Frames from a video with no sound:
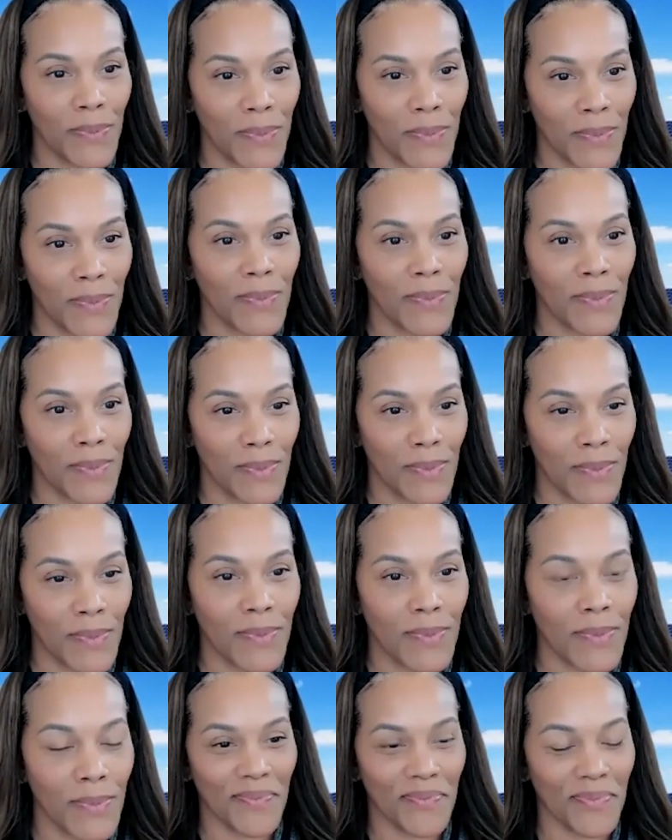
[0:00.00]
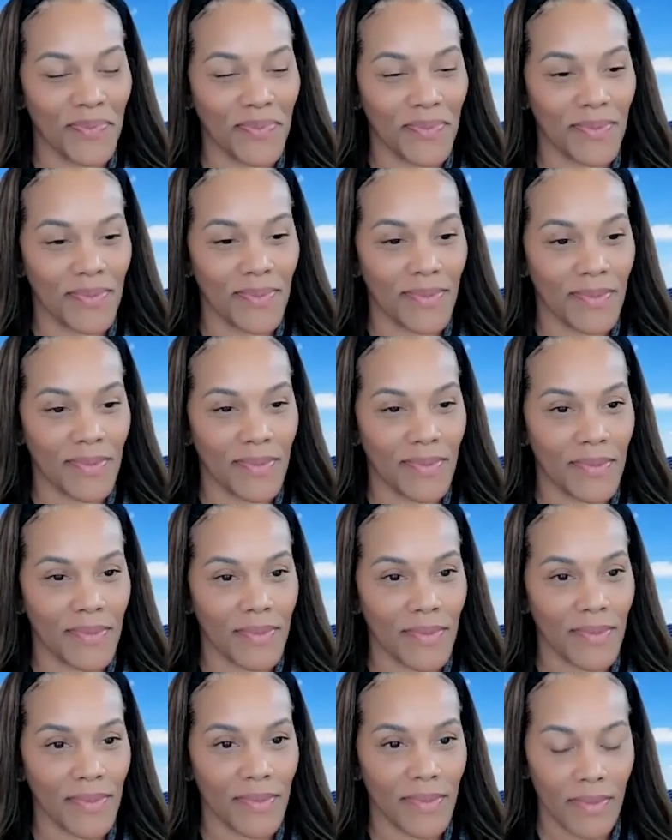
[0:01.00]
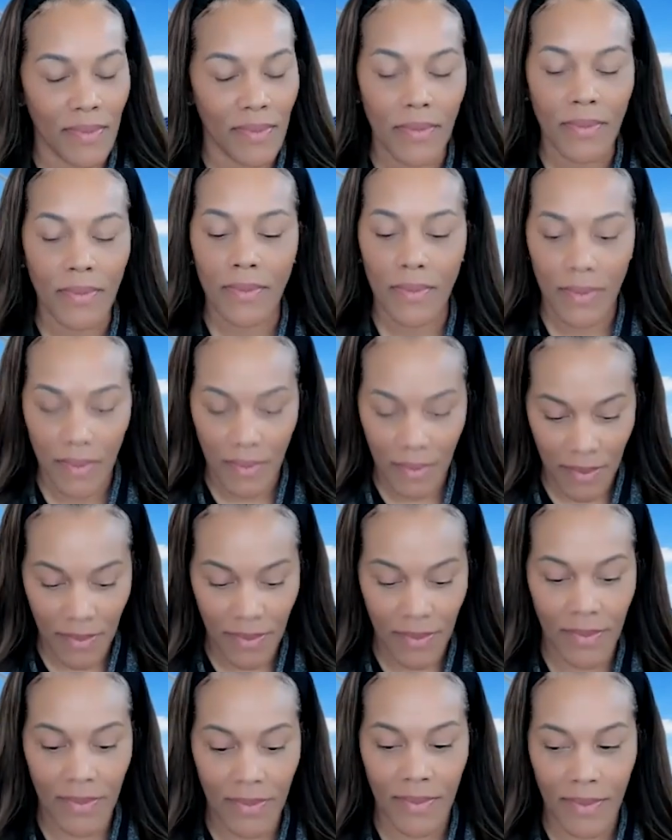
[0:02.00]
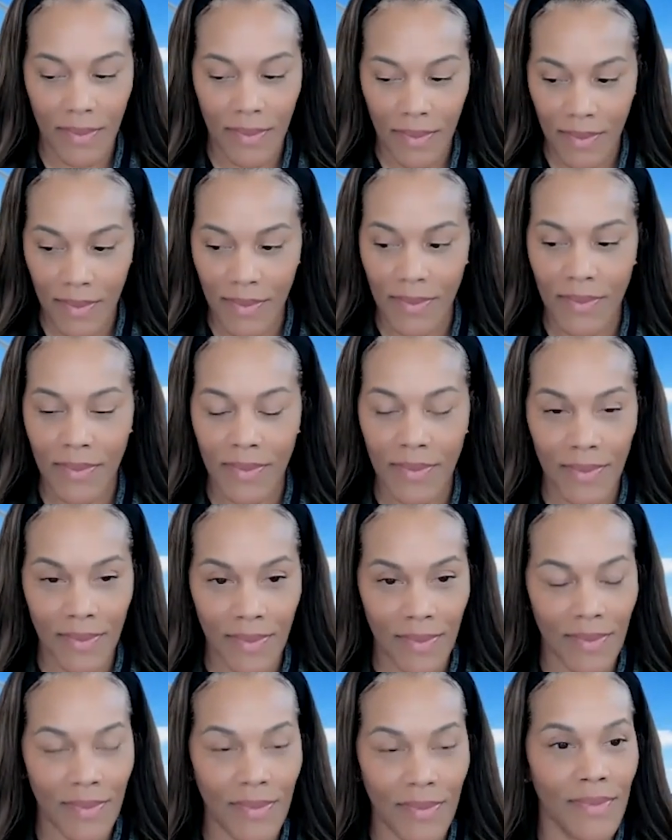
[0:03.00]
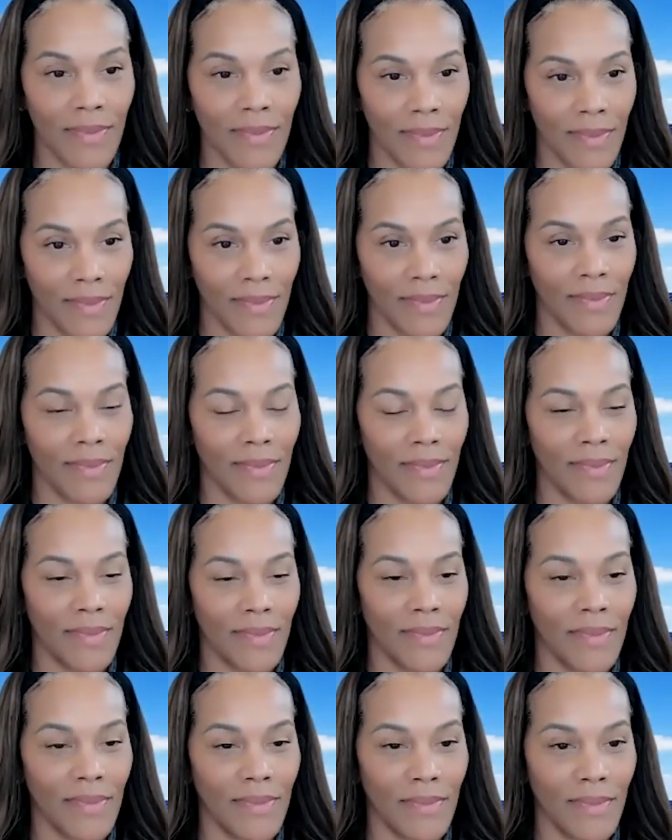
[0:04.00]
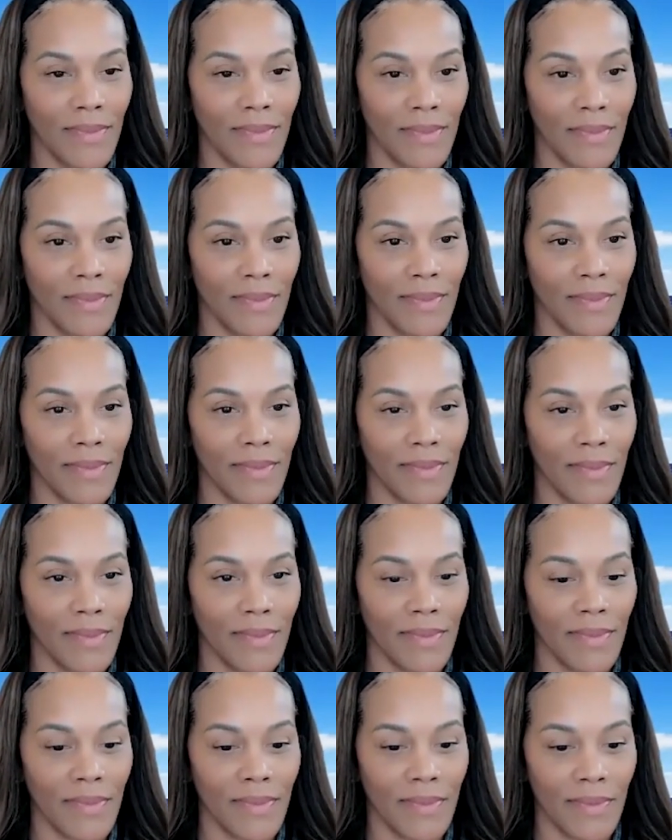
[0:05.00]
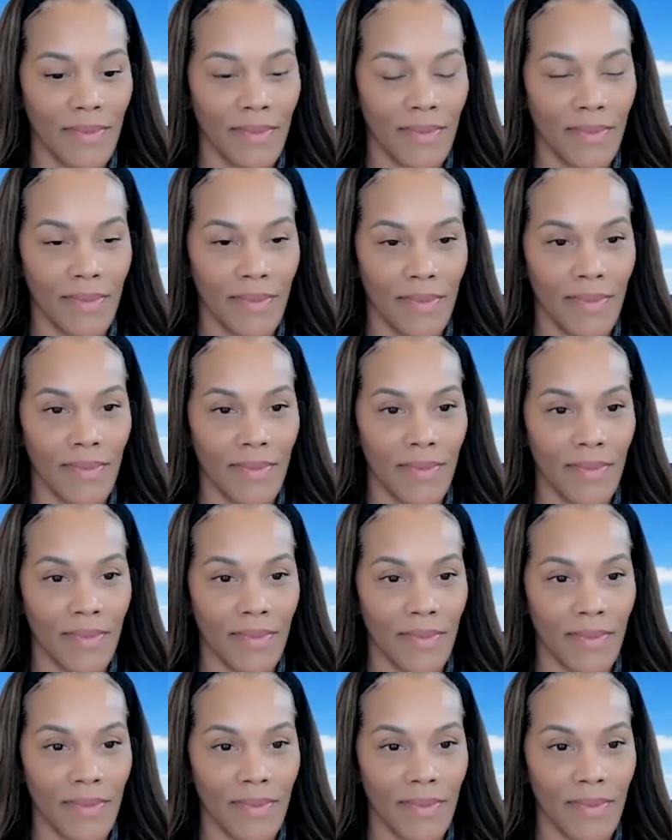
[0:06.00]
(not speaking)